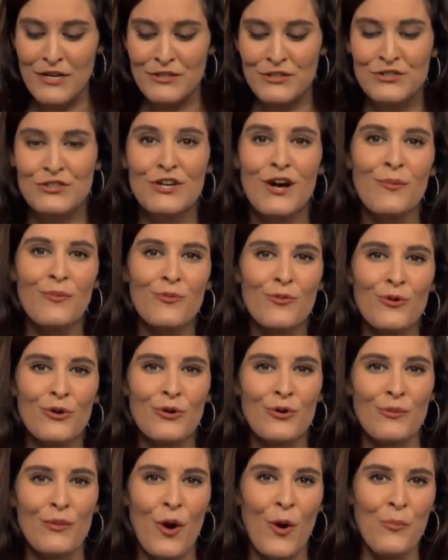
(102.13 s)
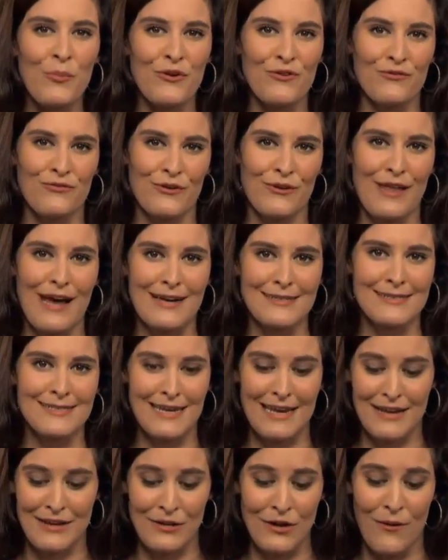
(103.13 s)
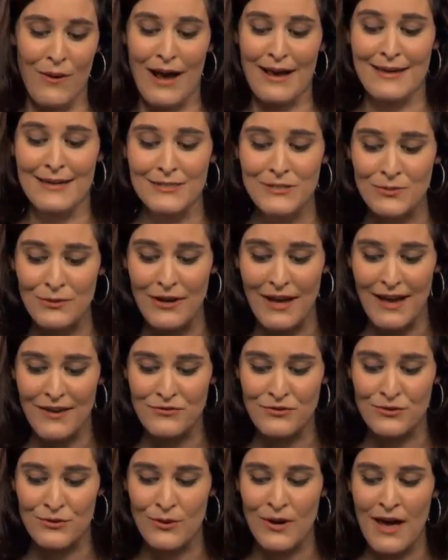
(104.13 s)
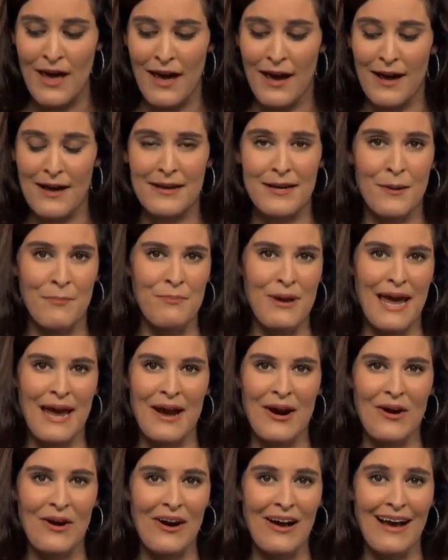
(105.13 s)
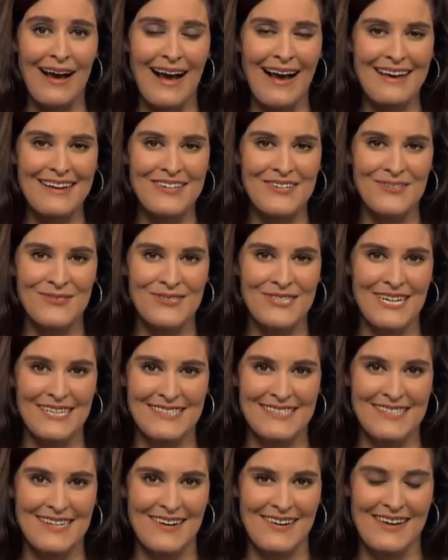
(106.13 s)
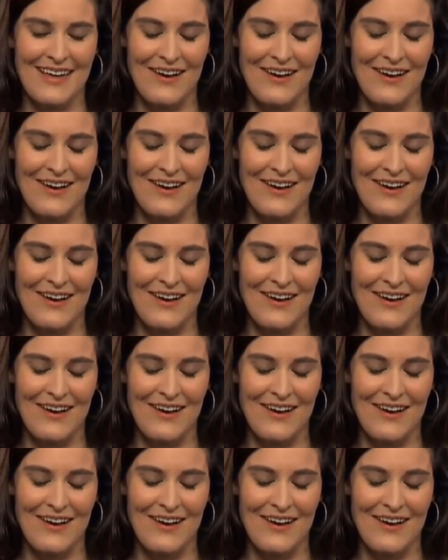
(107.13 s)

some room open for that, saying, you know, I guess we'll have to uh, compare uh, IQ tests there.